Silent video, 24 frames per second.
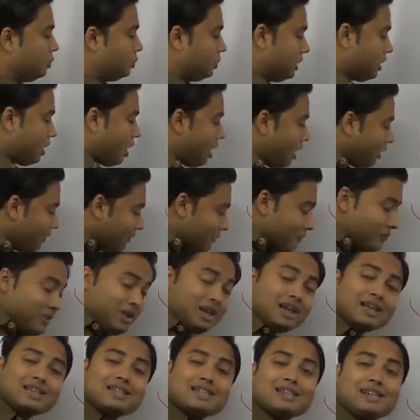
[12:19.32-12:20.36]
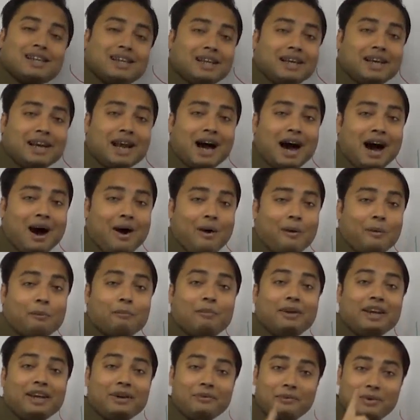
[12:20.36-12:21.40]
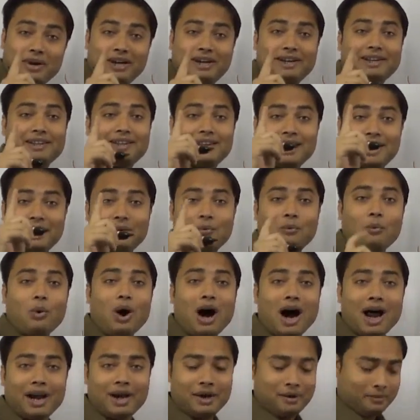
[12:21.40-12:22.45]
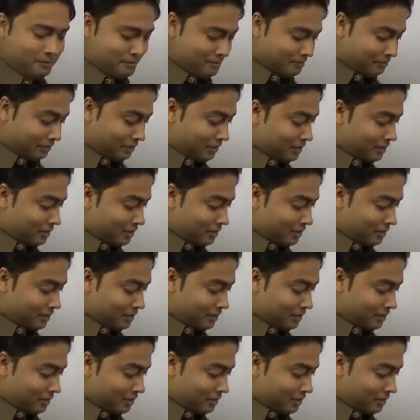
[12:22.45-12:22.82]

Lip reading: will obviously now be greater than 1.